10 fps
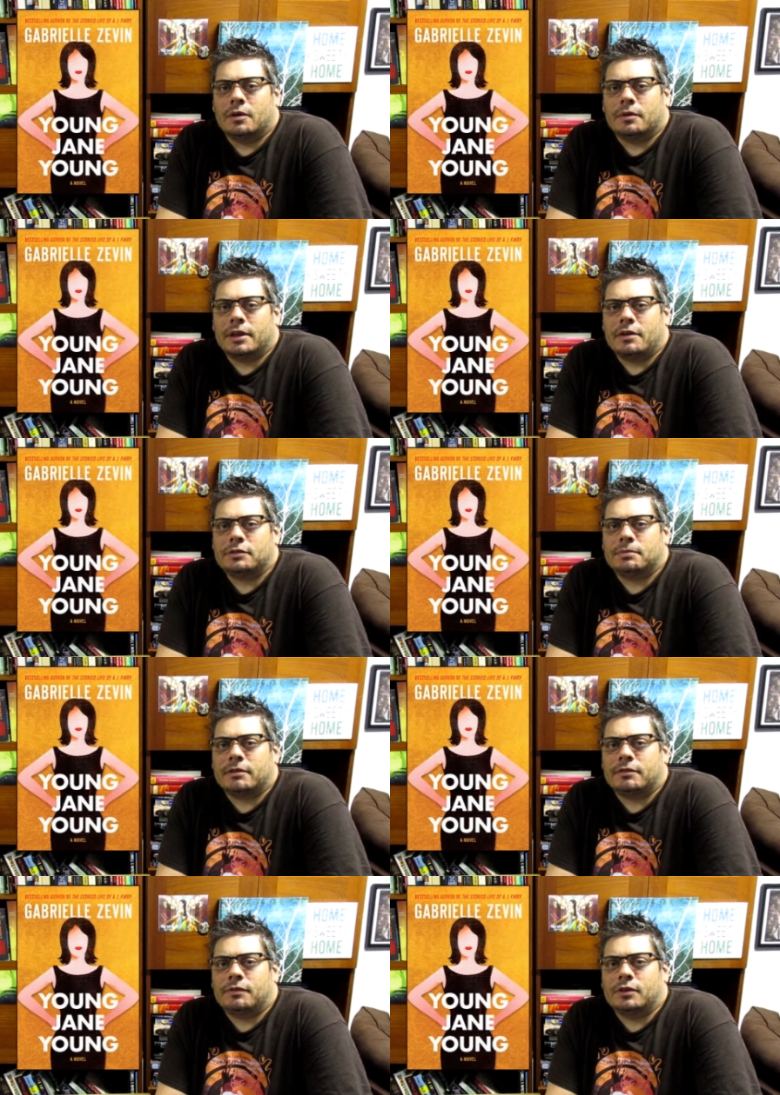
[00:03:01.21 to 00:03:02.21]
Well, that was my
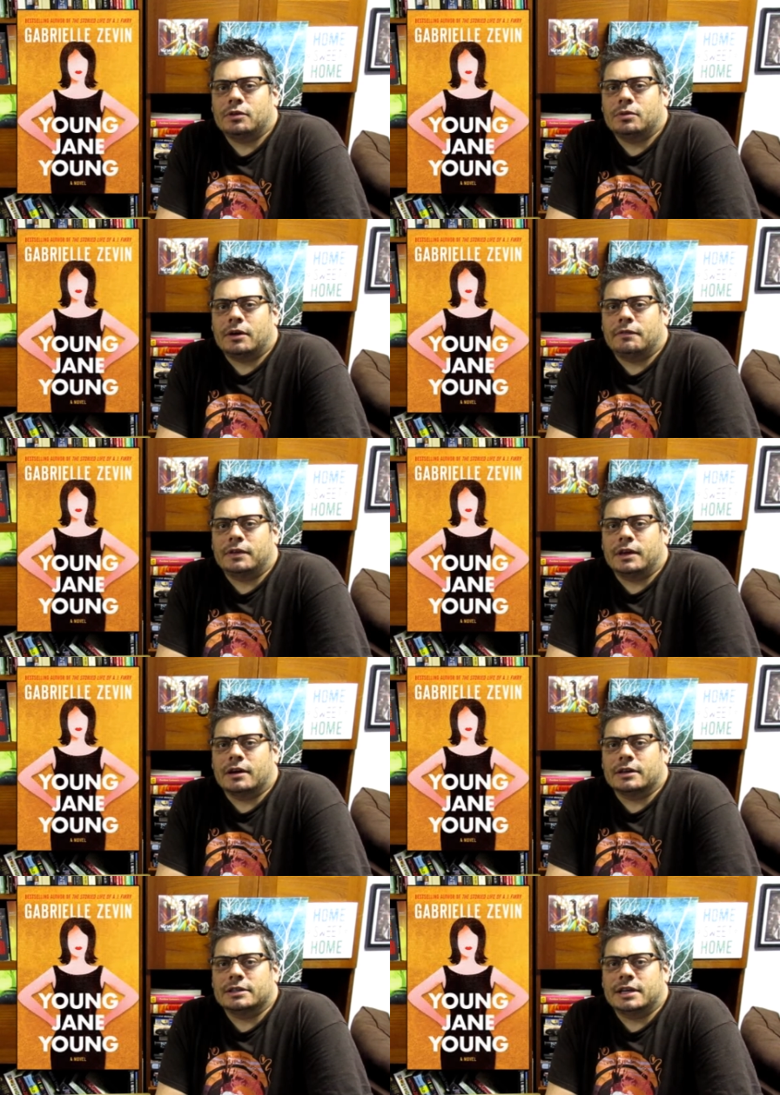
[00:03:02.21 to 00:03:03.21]
review of
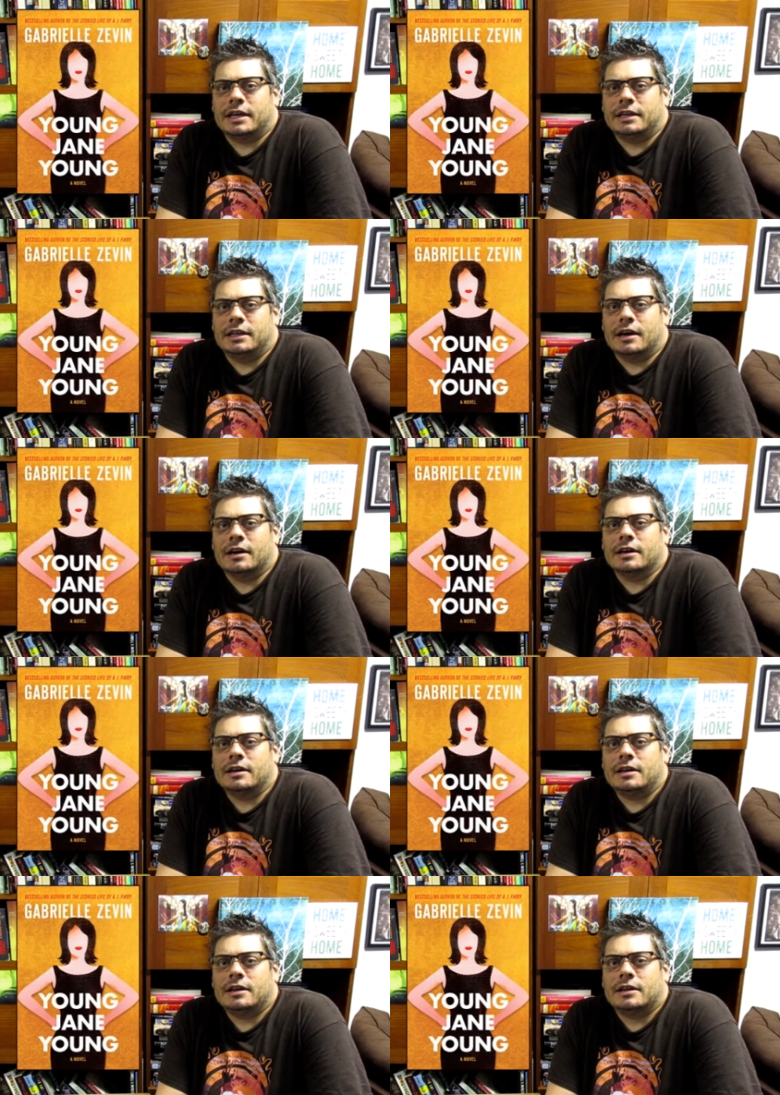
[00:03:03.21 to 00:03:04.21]
Young Jane Young.
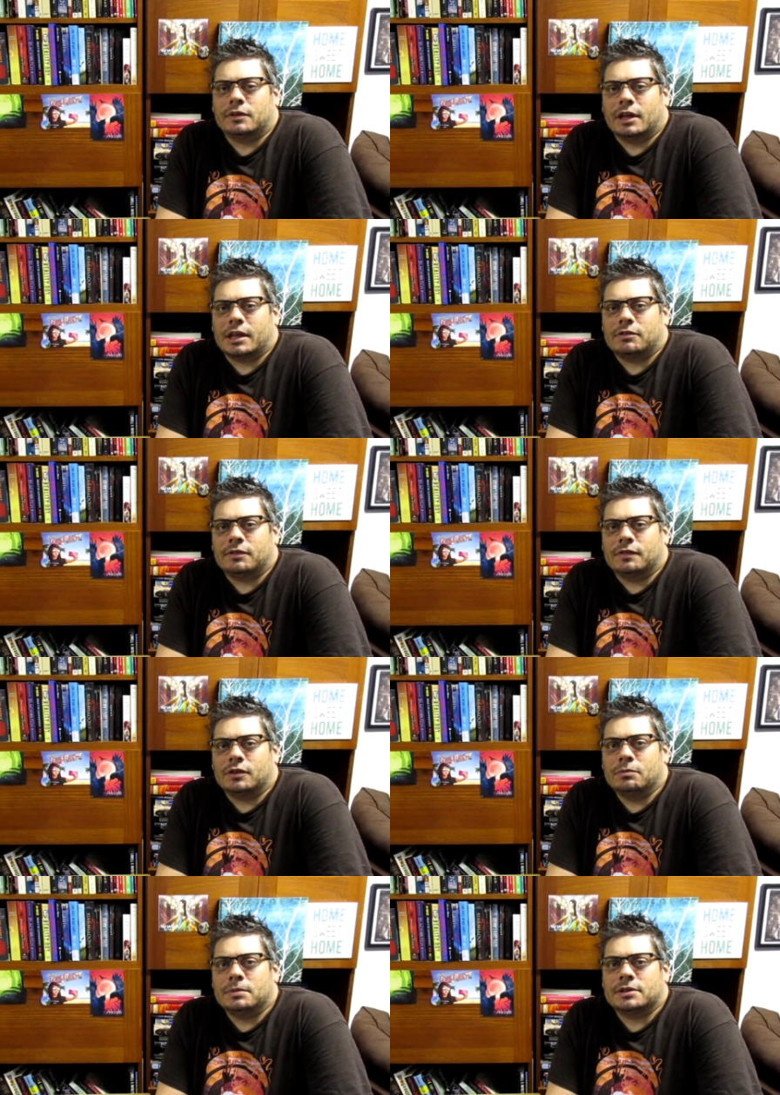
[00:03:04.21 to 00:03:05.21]
If you liked the
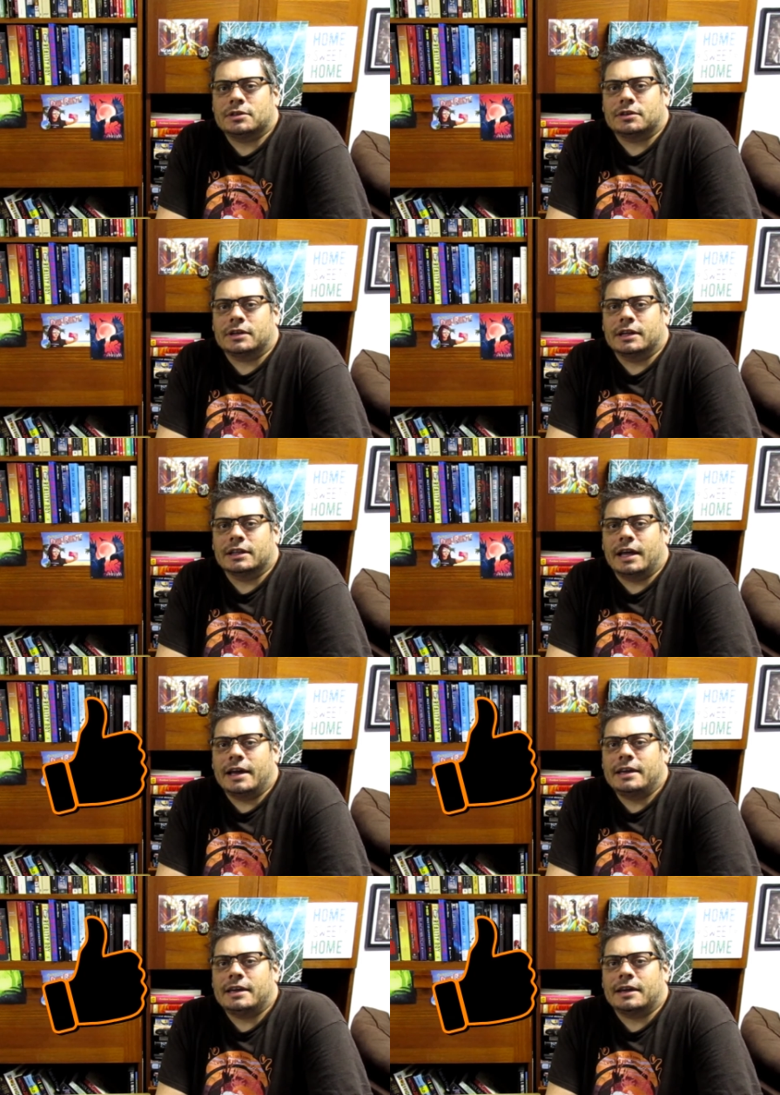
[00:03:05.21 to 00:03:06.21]
review, be sure and hit
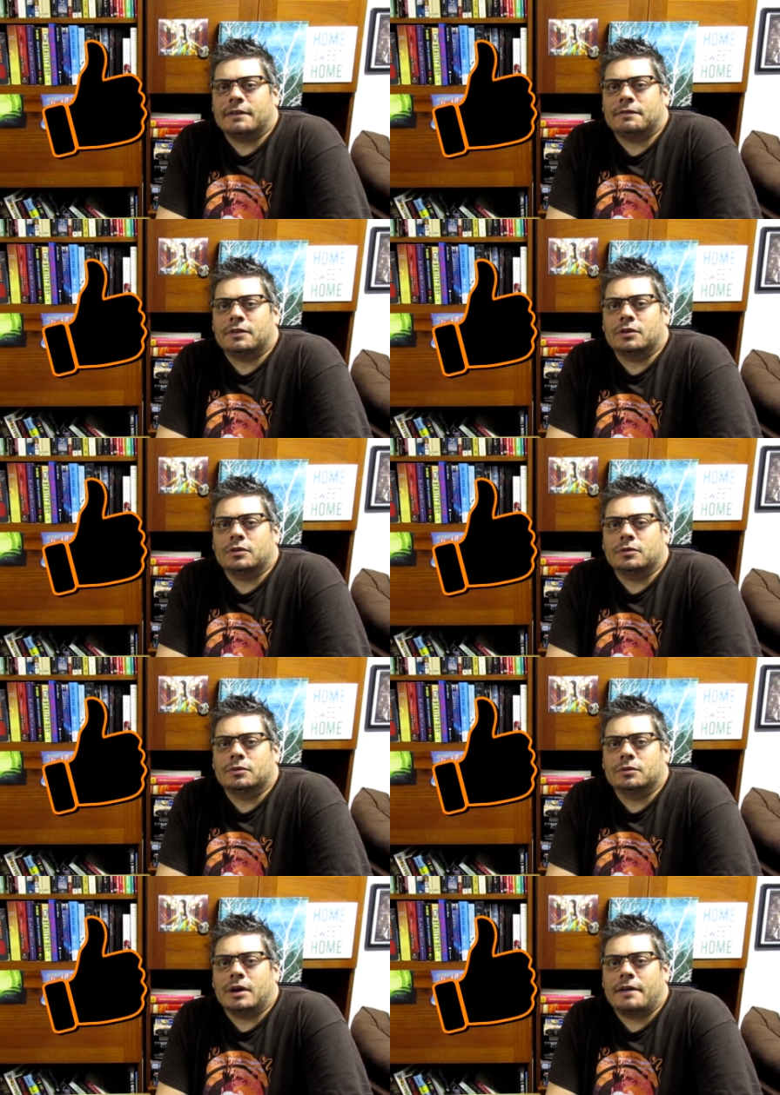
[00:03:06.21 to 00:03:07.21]
like. If you
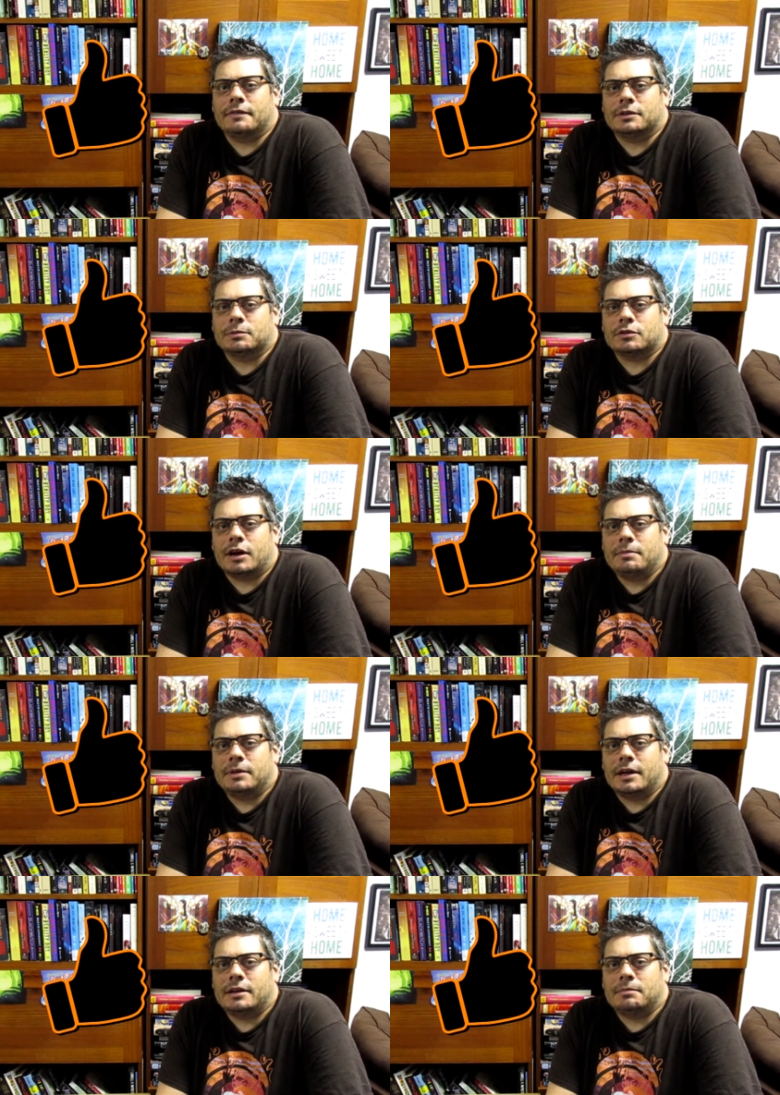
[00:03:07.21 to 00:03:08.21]
haven't subscribed
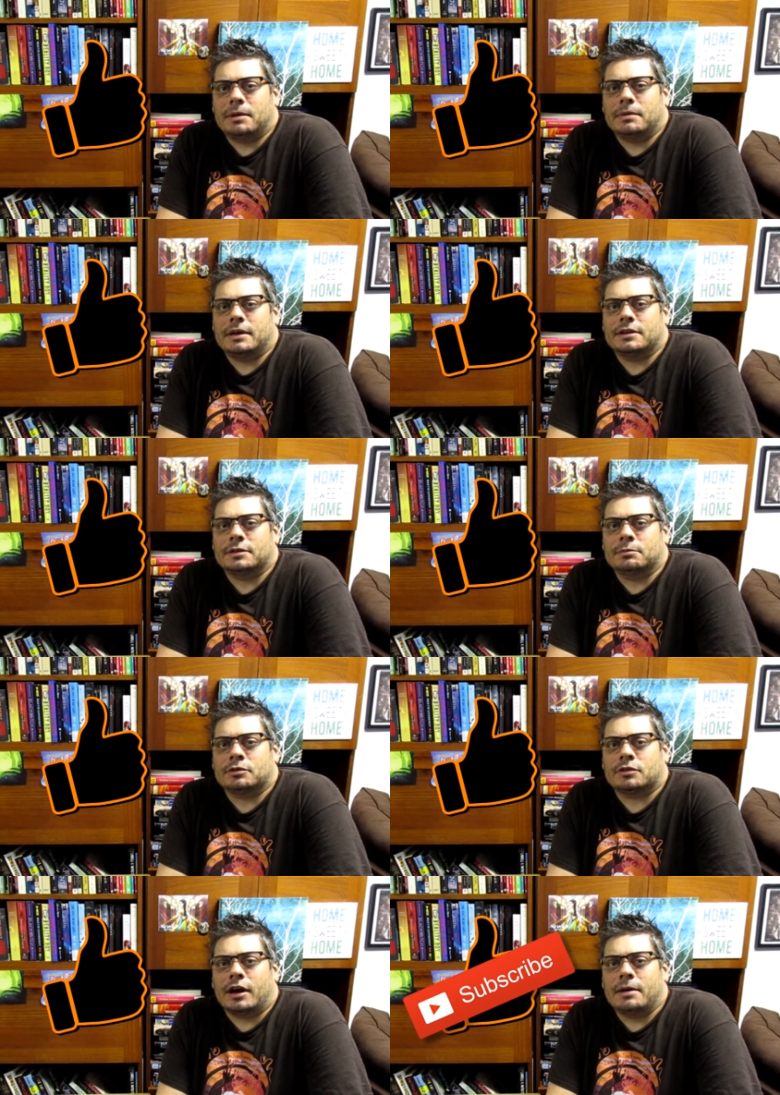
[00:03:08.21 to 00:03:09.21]
yet, maybe hit
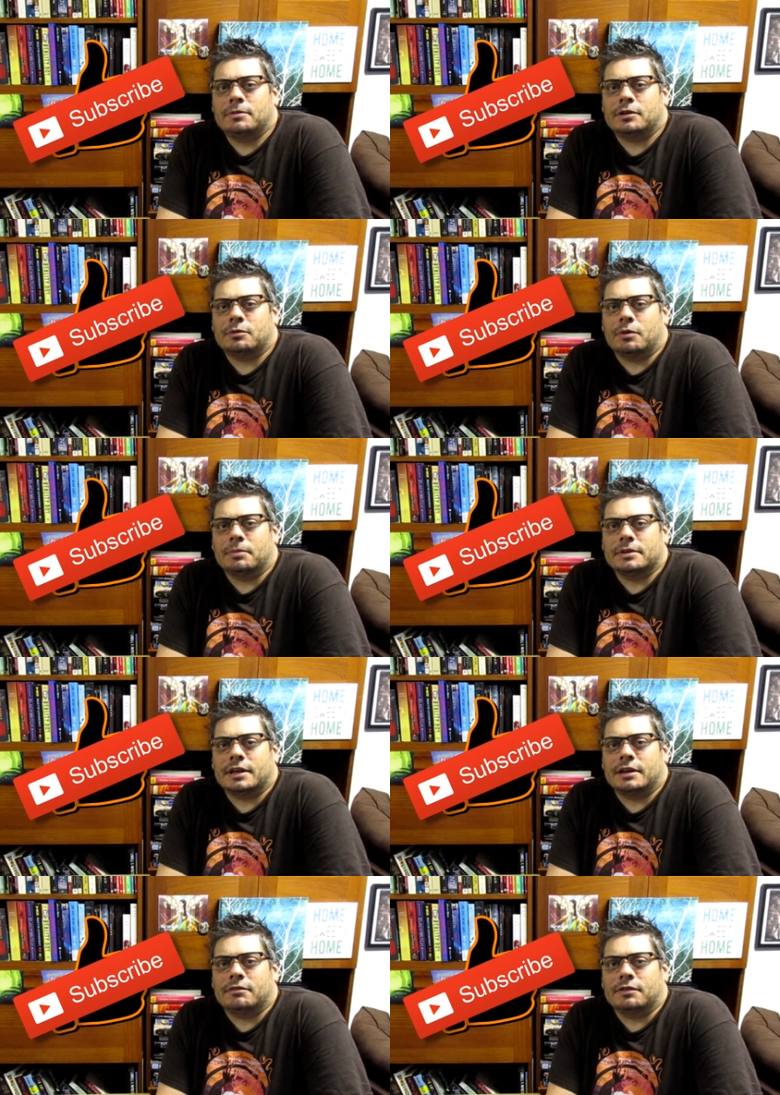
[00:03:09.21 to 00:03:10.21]
subscribe so you won't miss
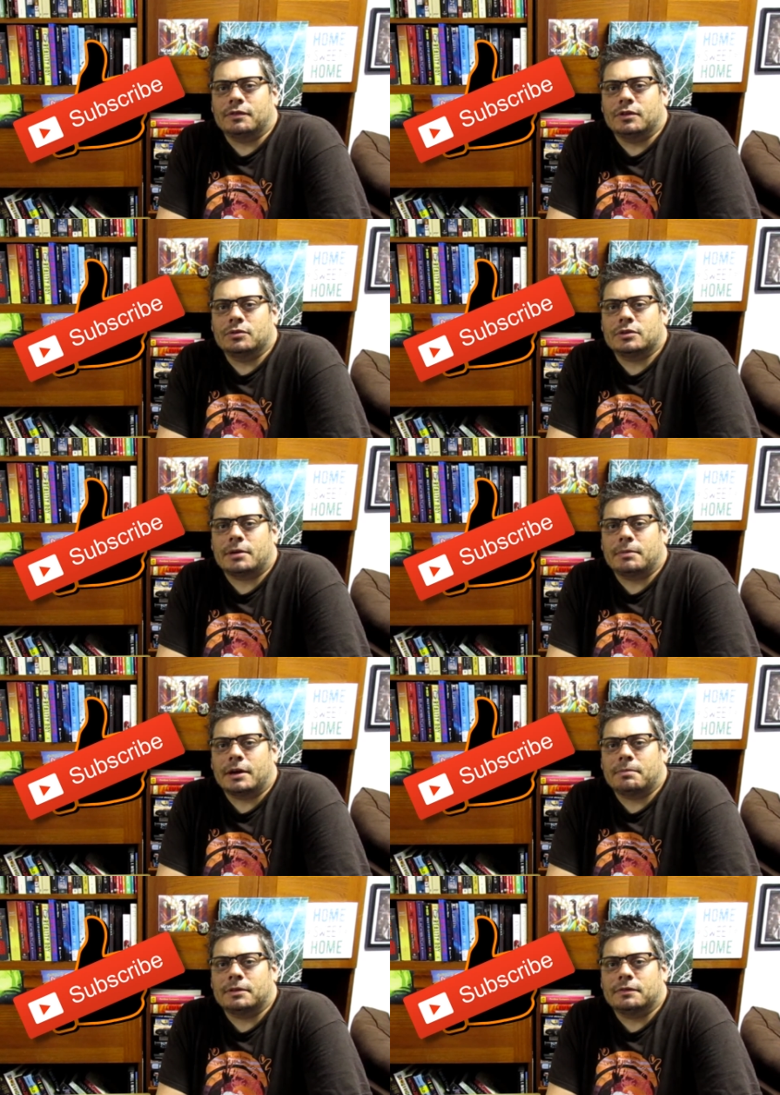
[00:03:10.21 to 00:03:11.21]
any reviews coming
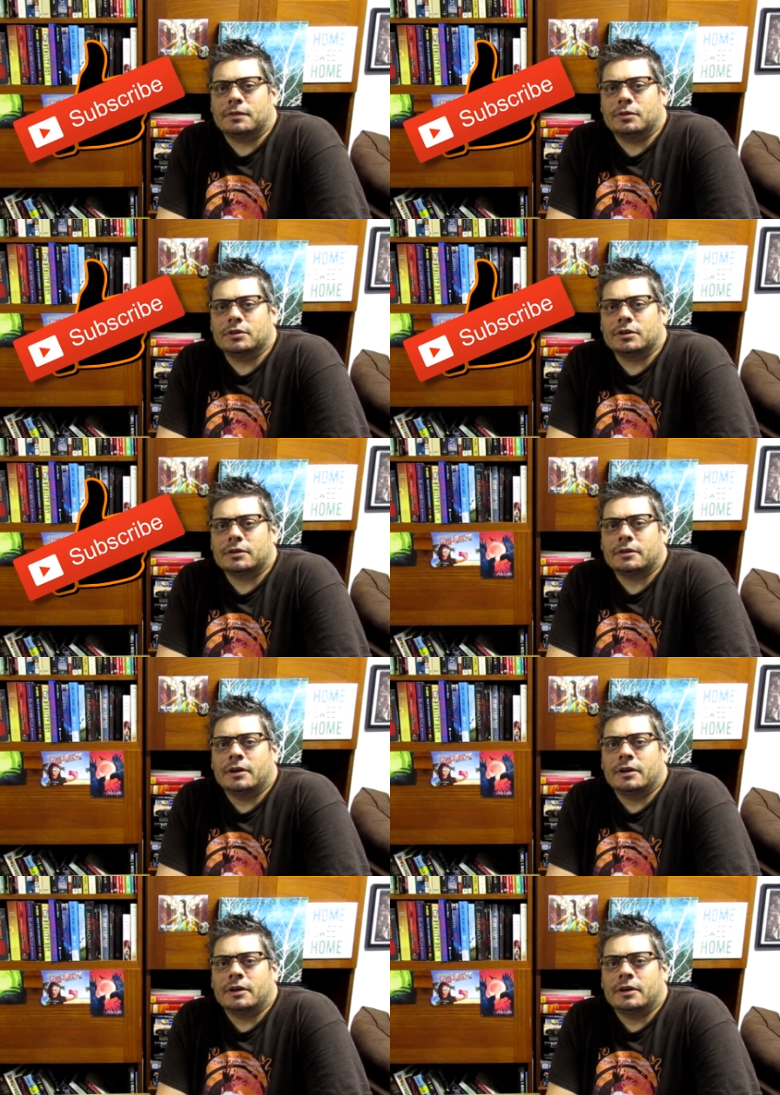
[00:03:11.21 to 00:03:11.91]
up in the future.